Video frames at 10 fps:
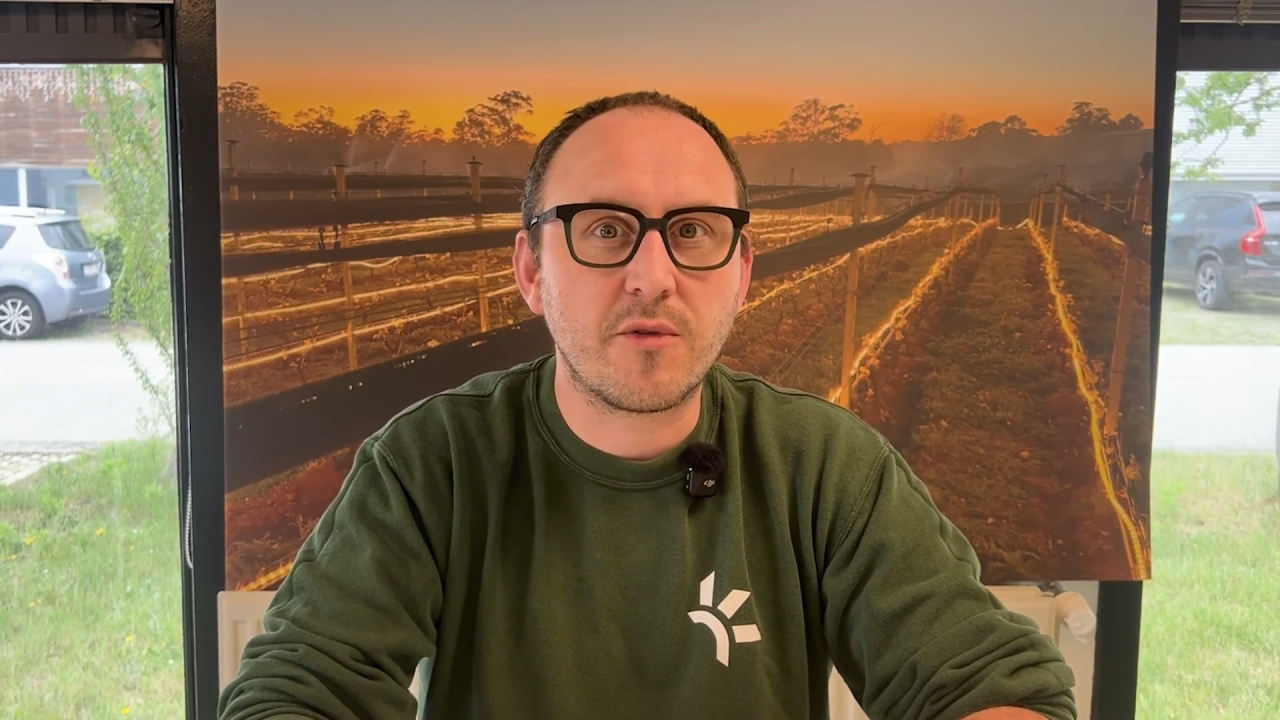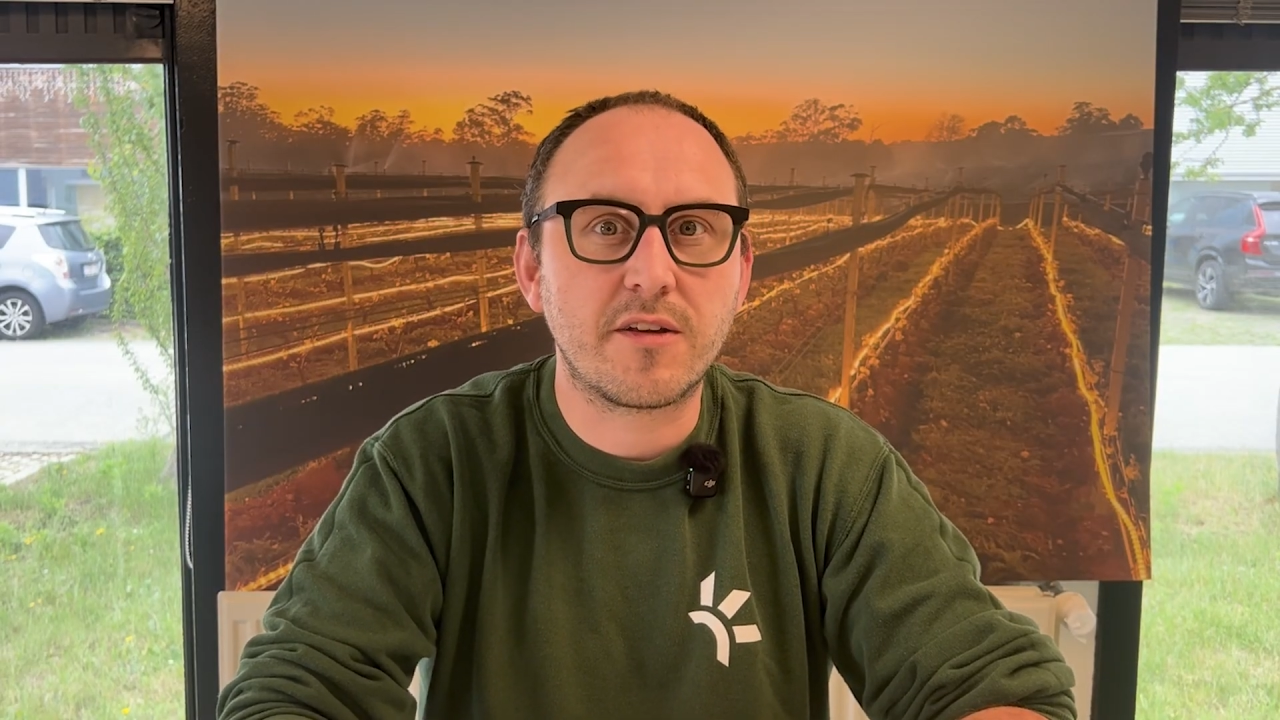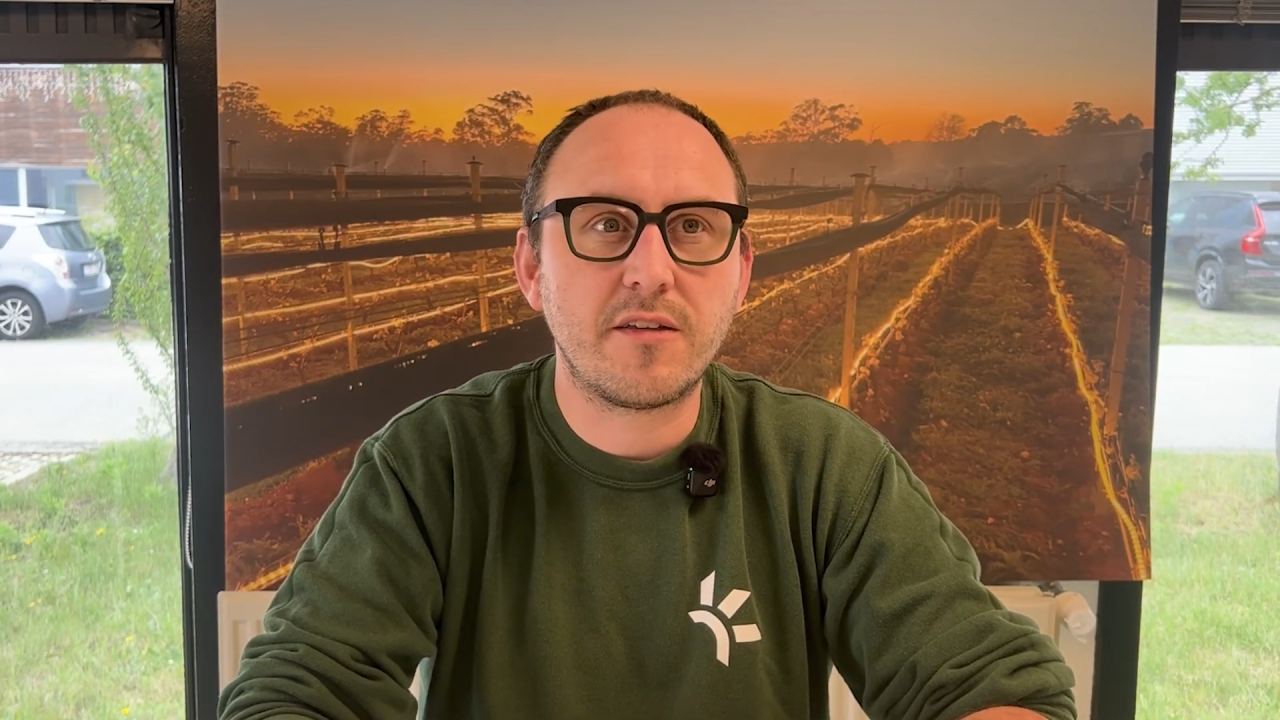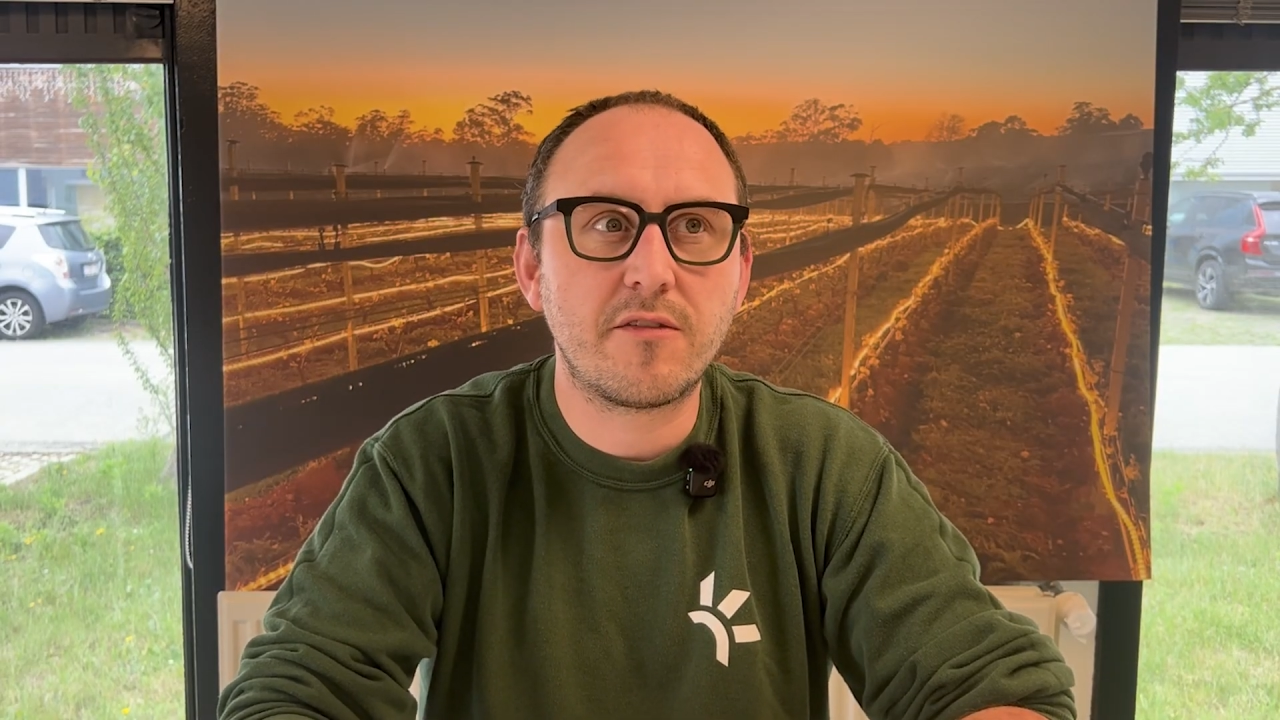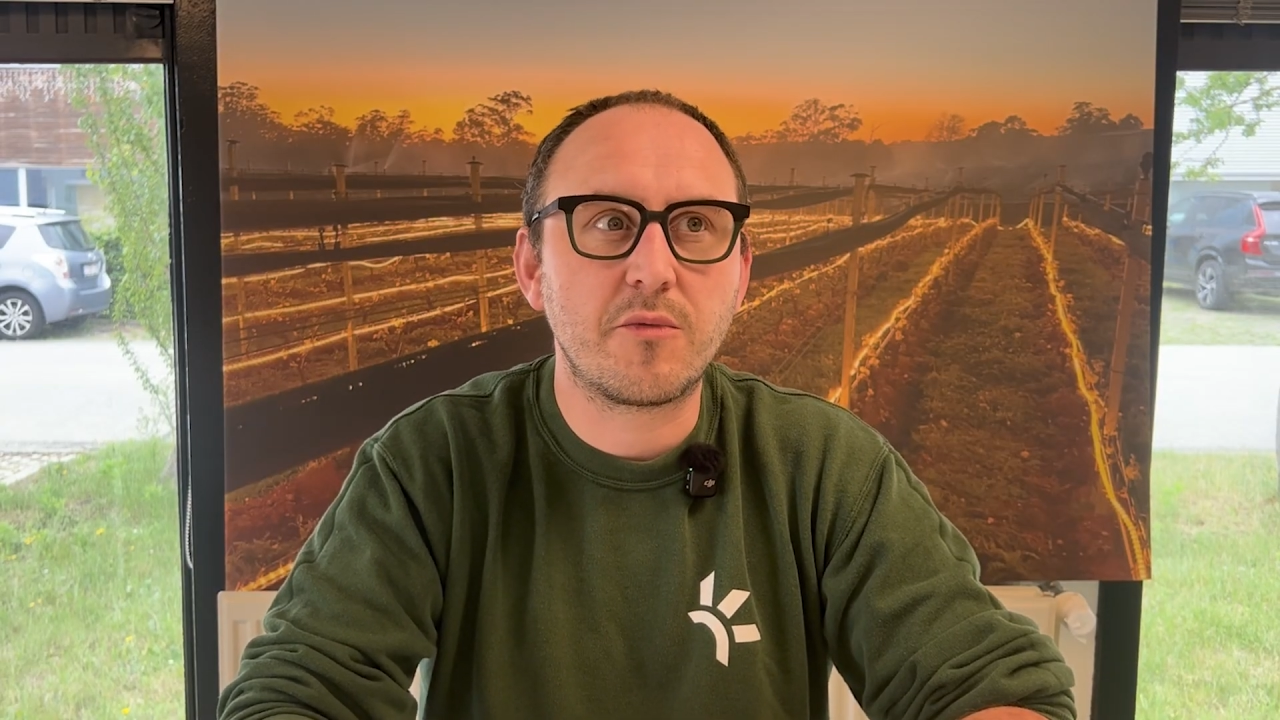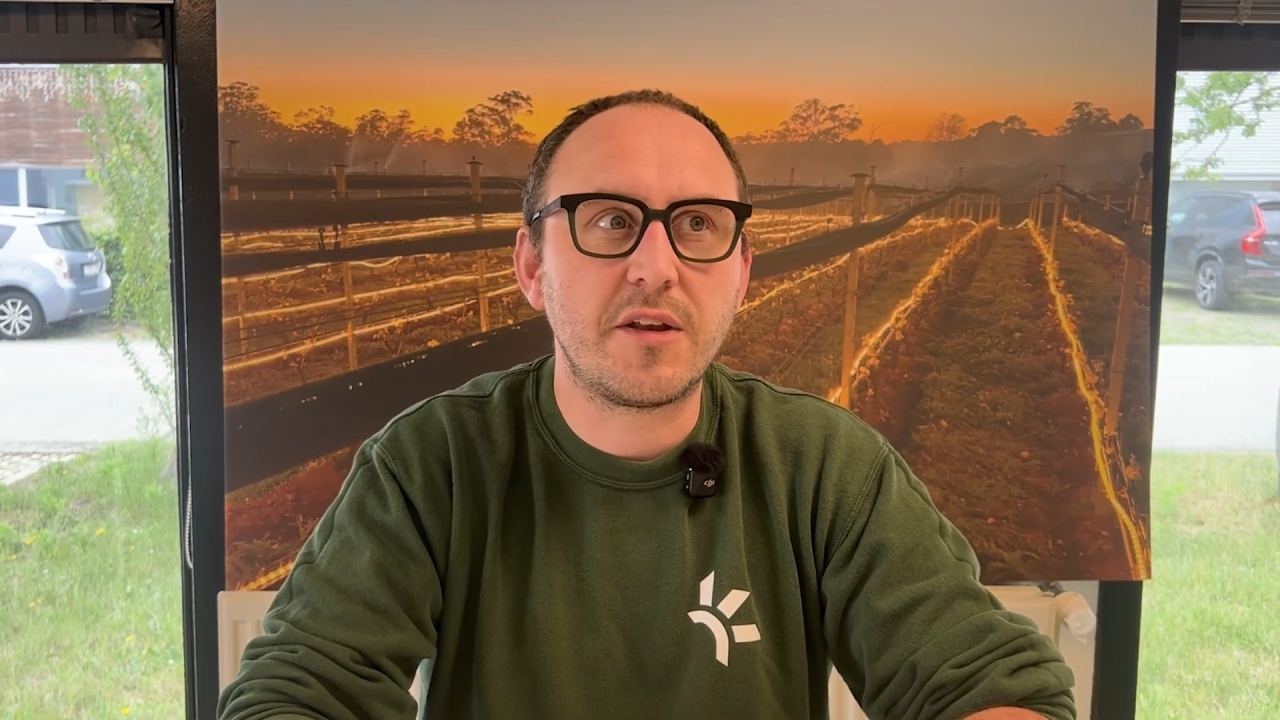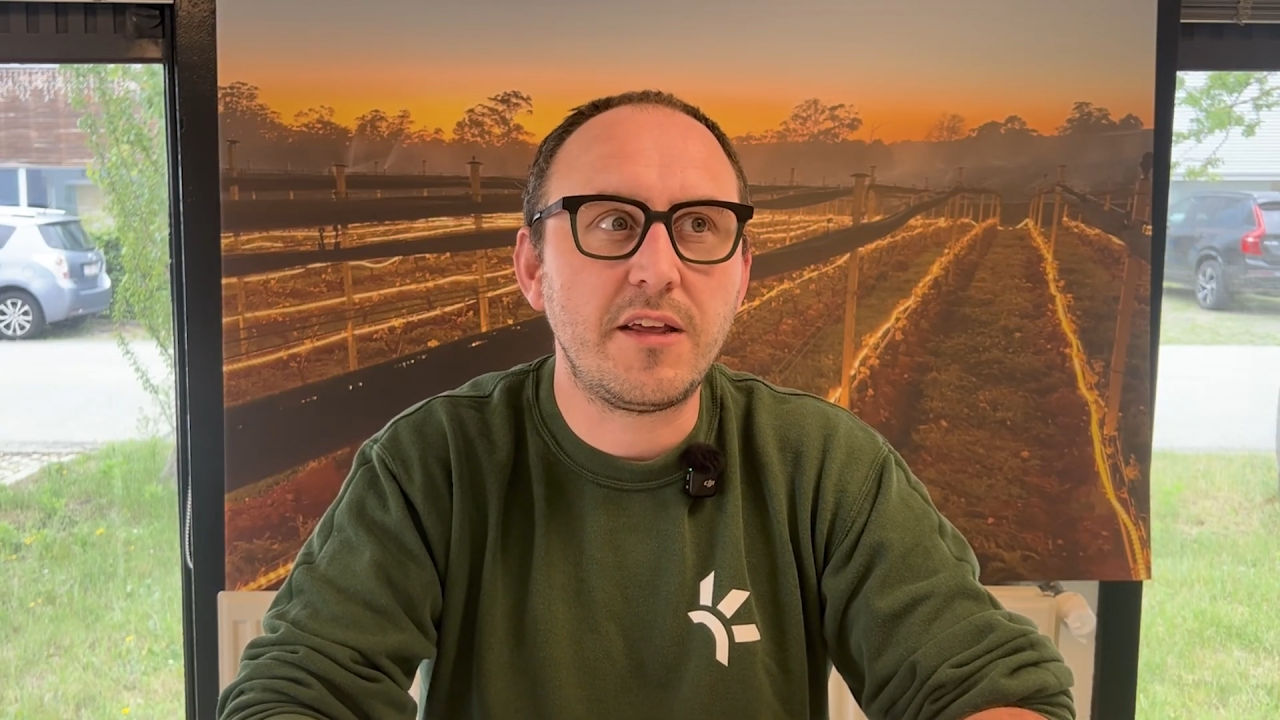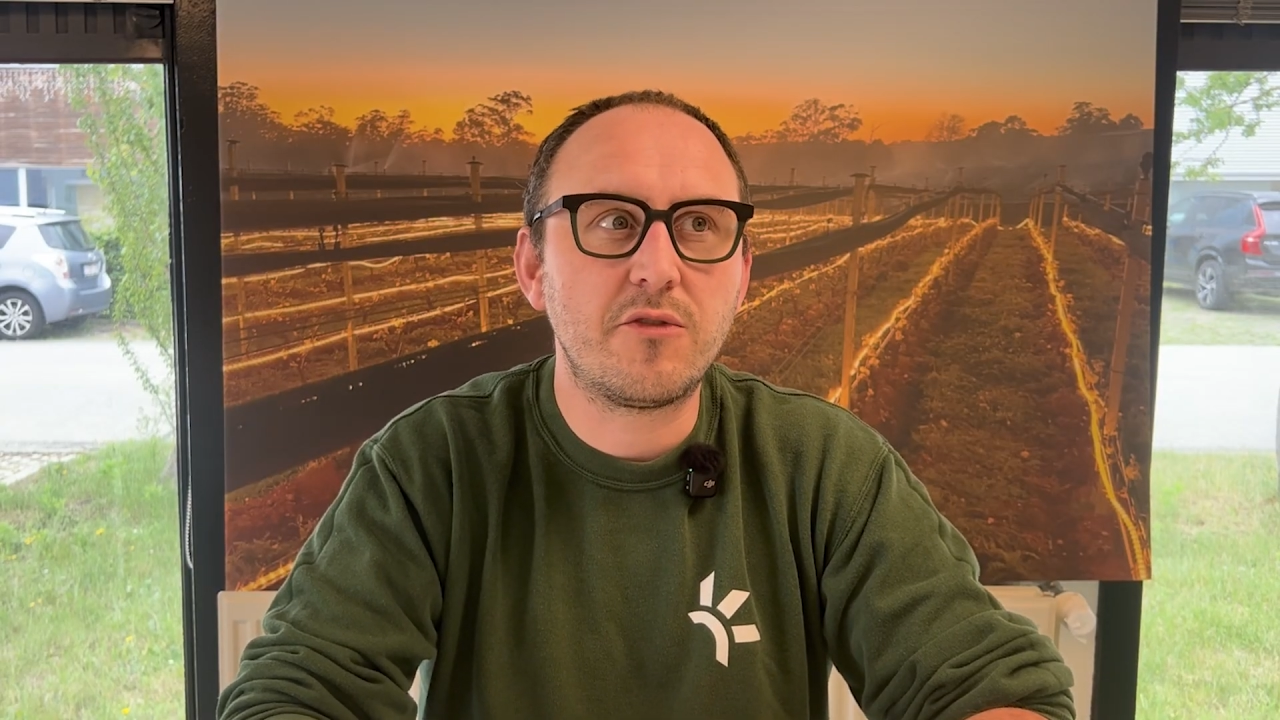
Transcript: this, we need